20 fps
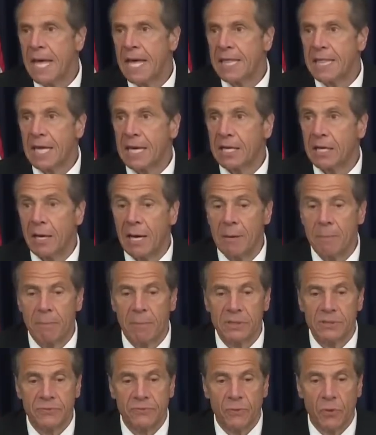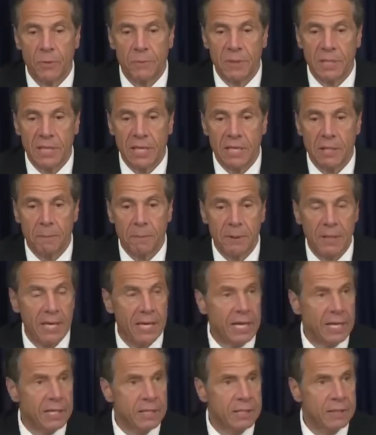They must formulate a
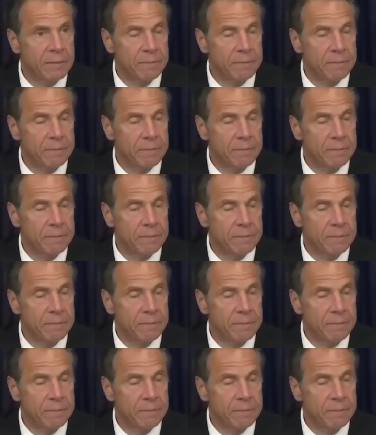plan.